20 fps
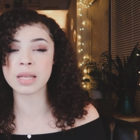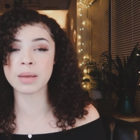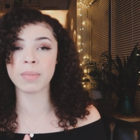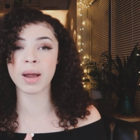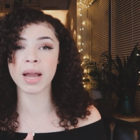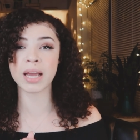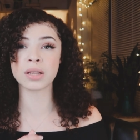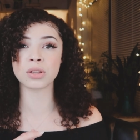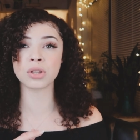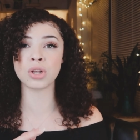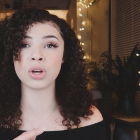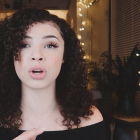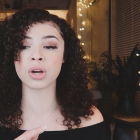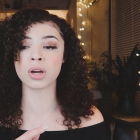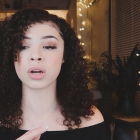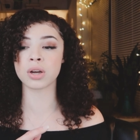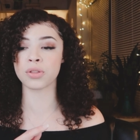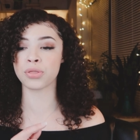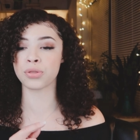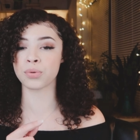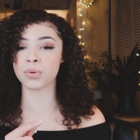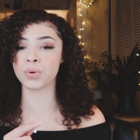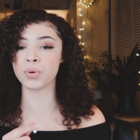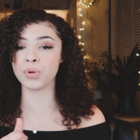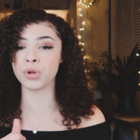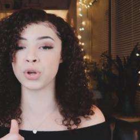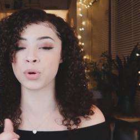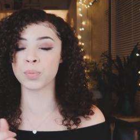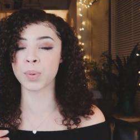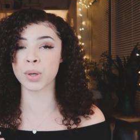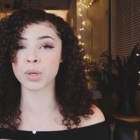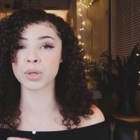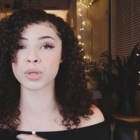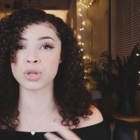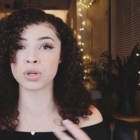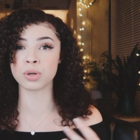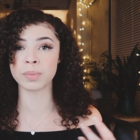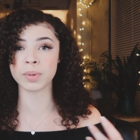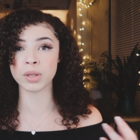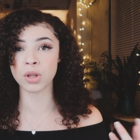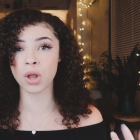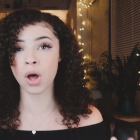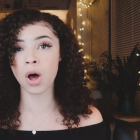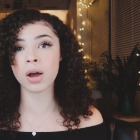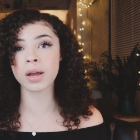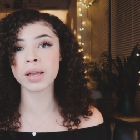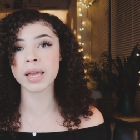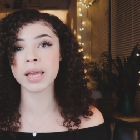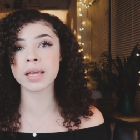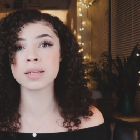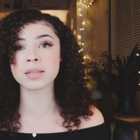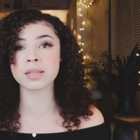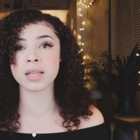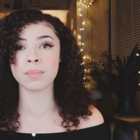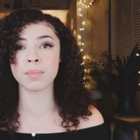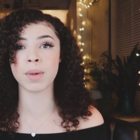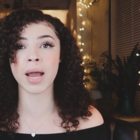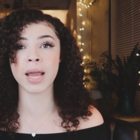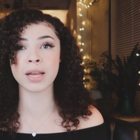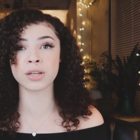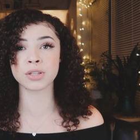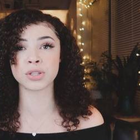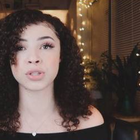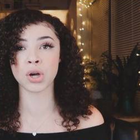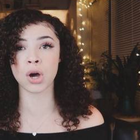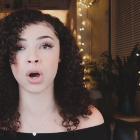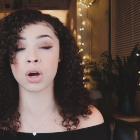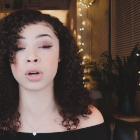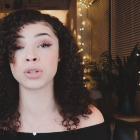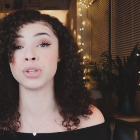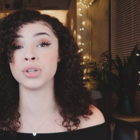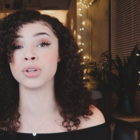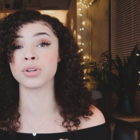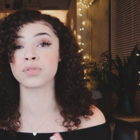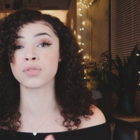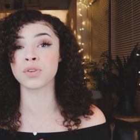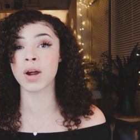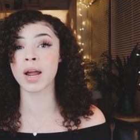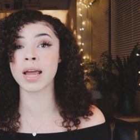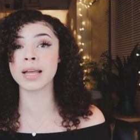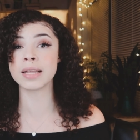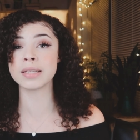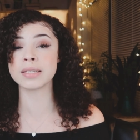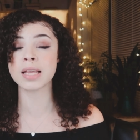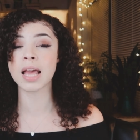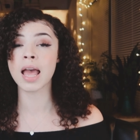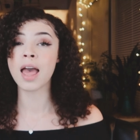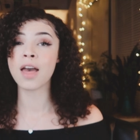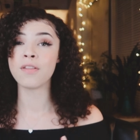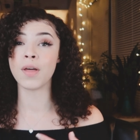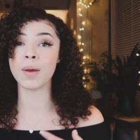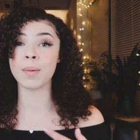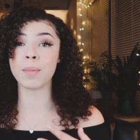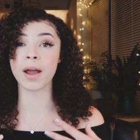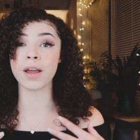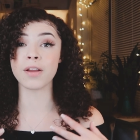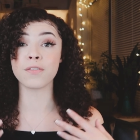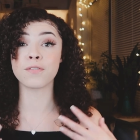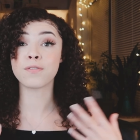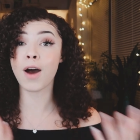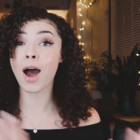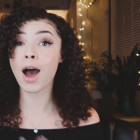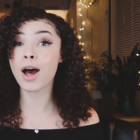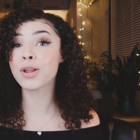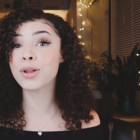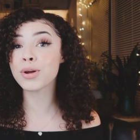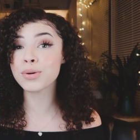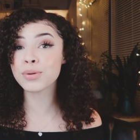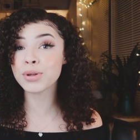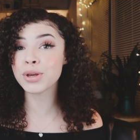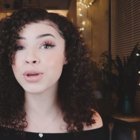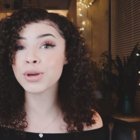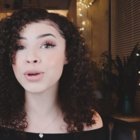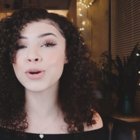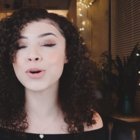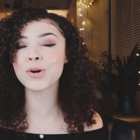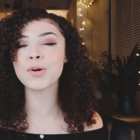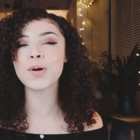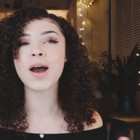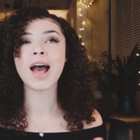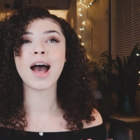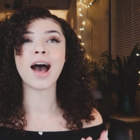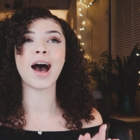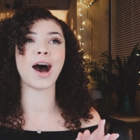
they might look through your personal belongings, they might talk to your friends, they might follow you,